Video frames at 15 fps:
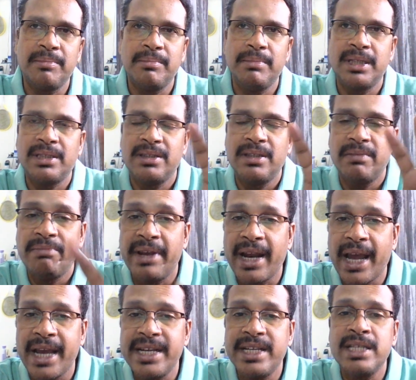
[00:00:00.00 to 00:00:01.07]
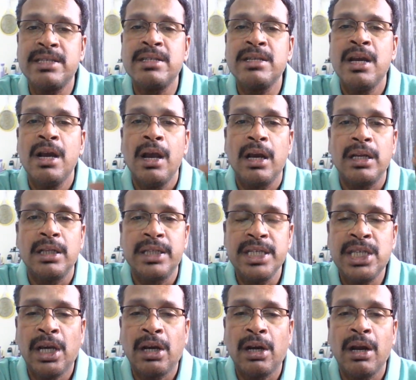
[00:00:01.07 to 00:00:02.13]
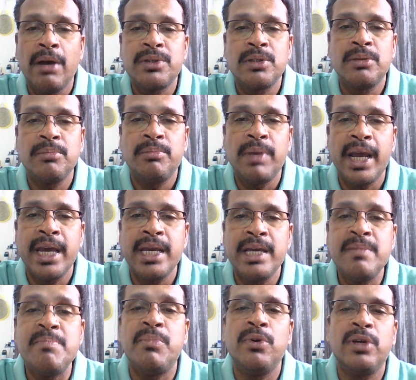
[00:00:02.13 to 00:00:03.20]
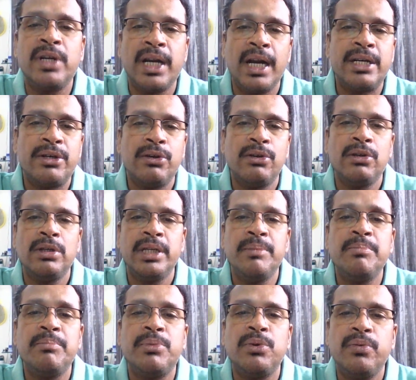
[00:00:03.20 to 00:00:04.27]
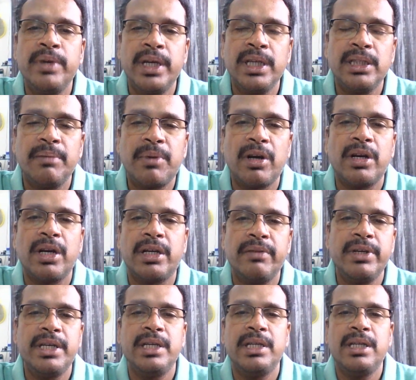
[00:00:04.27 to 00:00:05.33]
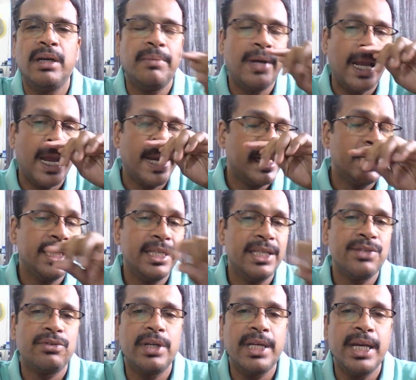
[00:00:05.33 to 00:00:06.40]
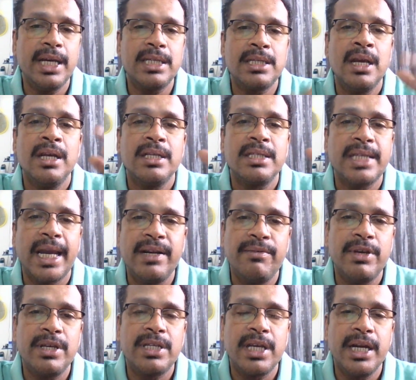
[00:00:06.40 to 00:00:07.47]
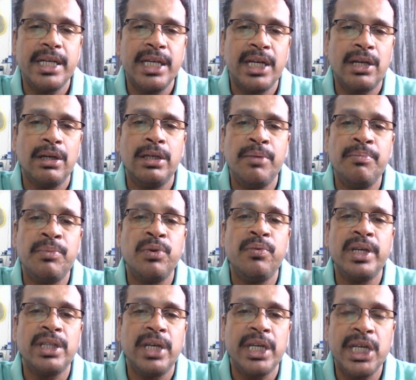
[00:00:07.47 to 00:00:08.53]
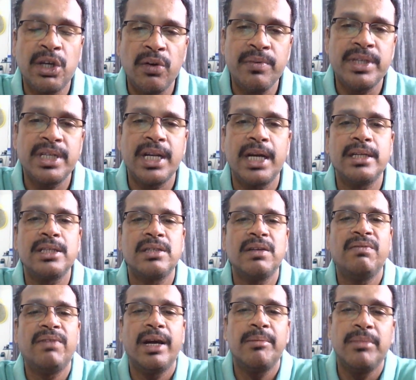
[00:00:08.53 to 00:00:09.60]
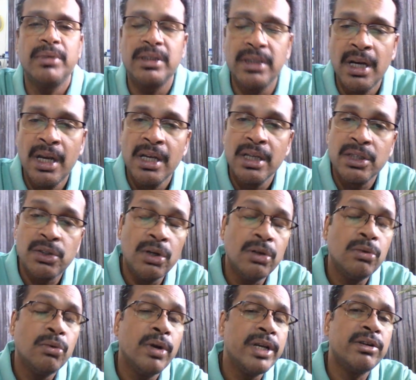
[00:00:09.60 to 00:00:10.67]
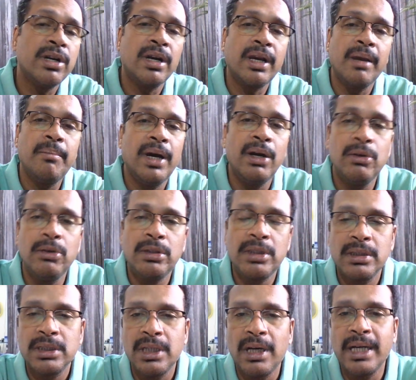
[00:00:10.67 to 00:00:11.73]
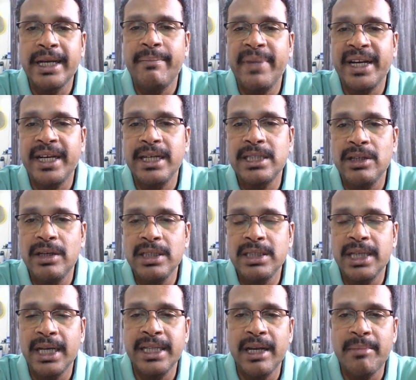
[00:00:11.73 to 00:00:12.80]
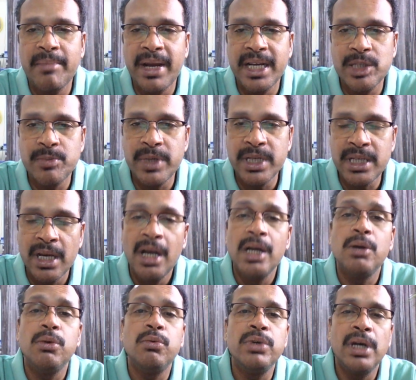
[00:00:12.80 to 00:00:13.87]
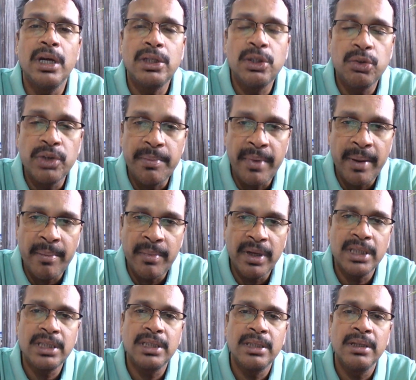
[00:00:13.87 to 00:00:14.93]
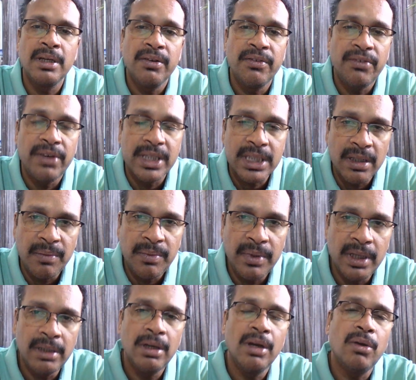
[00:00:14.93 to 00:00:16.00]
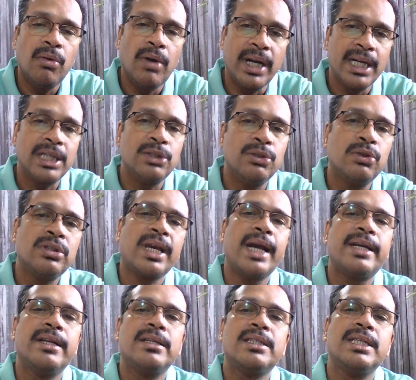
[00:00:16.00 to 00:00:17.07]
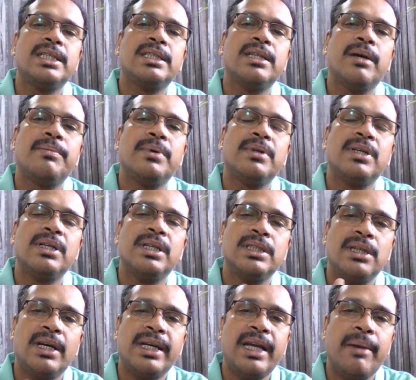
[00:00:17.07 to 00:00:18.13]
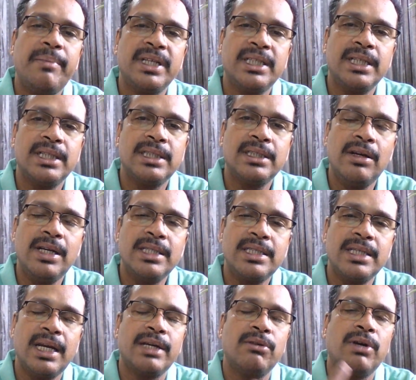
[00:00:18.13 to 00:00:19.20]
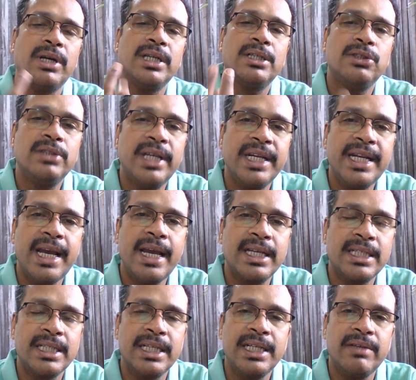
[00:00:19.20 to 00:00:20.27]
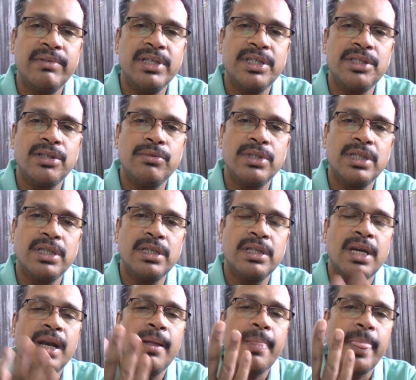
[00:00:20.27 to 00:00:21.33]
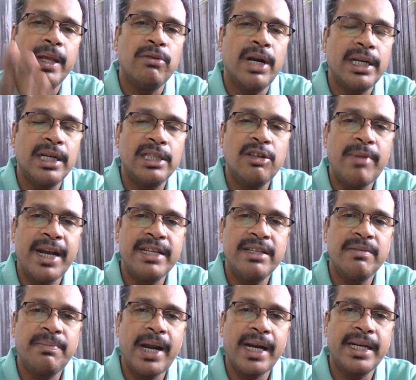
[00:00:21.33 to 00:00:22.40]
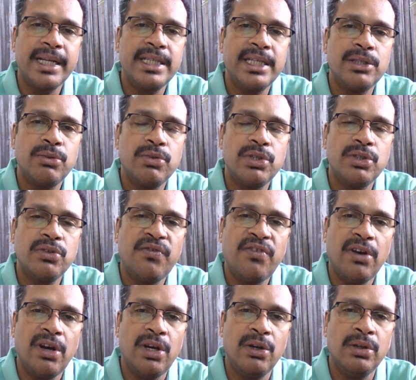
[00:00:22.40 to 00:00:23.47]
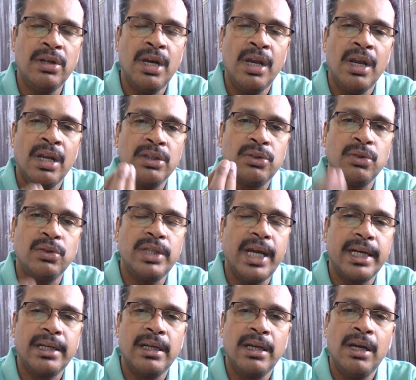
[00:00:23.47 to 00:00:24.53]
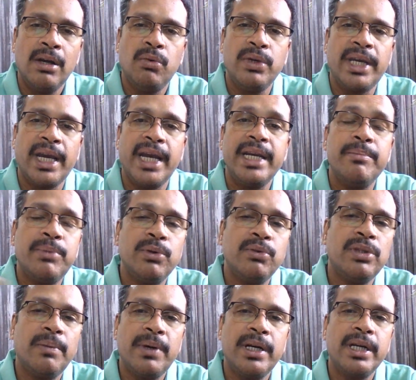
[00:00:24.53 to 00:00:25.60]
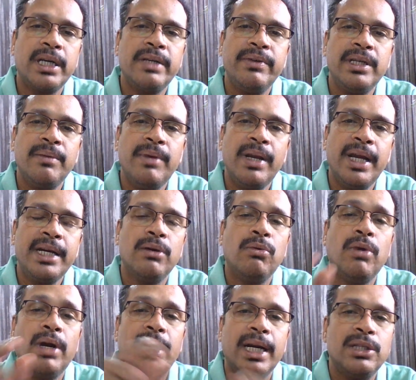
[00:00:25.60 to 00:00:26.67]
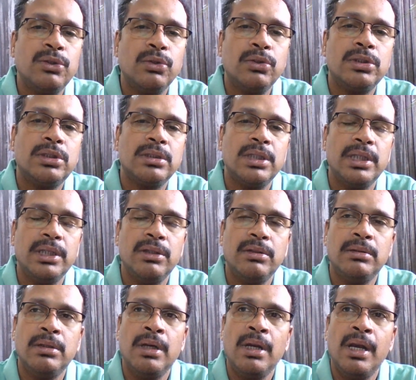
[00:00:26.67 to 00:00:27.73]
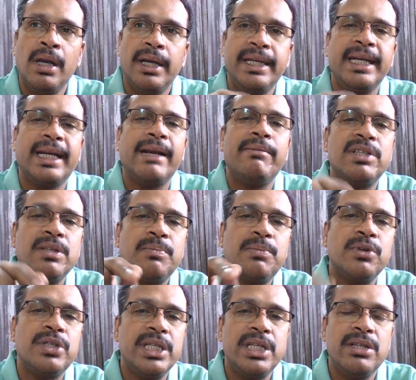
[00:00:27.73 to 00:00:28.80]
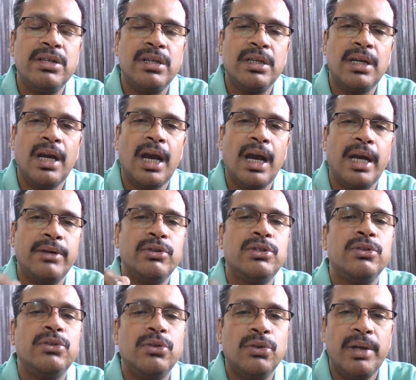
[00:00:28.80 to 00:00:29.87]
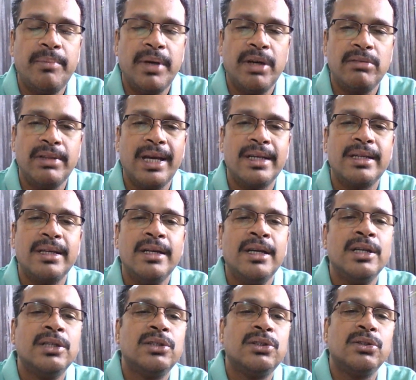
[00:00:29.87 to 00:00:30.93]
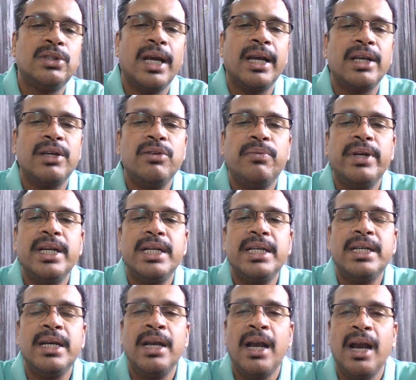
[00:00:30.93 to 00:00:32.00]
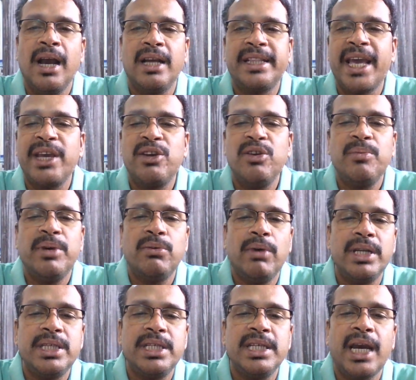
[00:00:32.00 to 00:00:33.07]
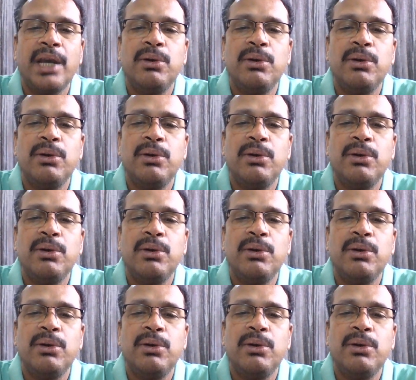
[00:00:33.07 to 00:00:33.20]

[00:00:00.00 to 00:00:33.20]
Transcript: But the varieties, these crops play important role improving the productivity of land in these areas, side by side improving the economic status of farmer. So when you talk about salt affected soils and their management, we ought to remember, first of all, what are those characteristics of salt affected soils, and what are those area extent of distribution. Then what are the management practices we should follow so that we can improve the productivity of land? What are those, you know, reclamation procedure, and we should know about that. So thank you, friend. Thank you for watching.